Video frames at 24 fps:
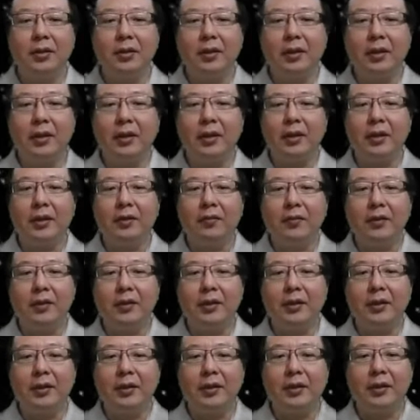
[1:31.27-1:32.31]
And given
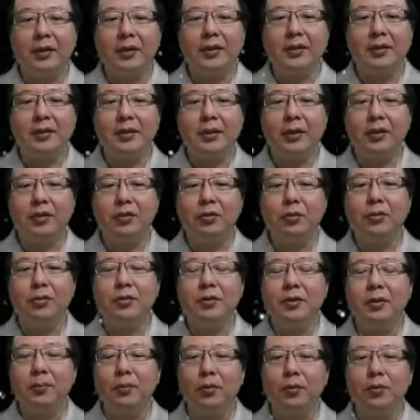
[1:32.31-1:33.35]
a data set, choose
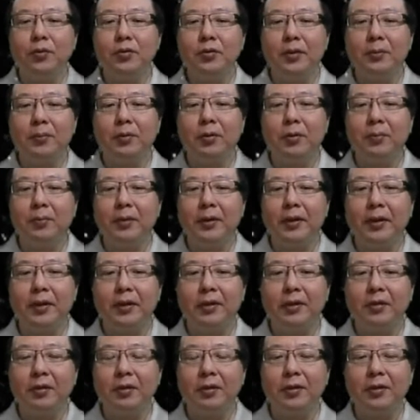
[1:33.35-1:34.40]
the most appropriate
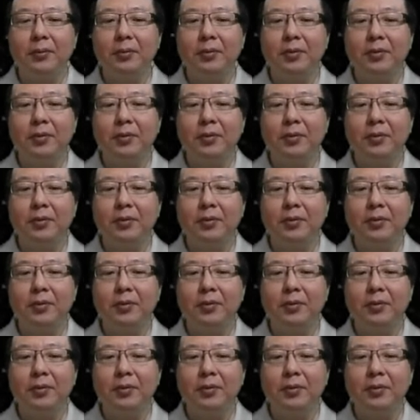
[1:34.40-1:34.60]
algorithm